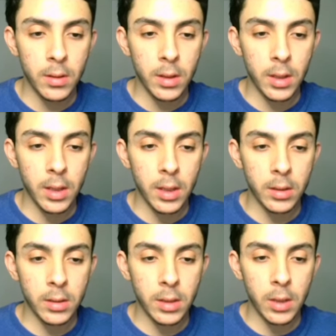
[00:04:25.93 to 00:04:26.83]
and
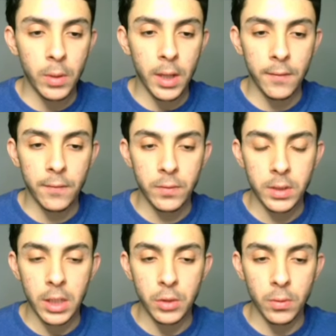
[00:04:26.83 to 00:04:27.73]
now we have
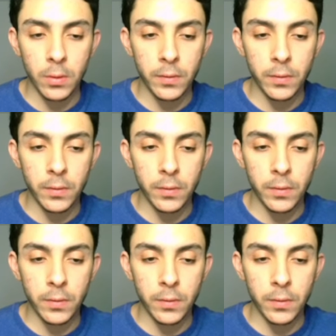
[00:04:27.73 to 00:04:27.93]
schedule of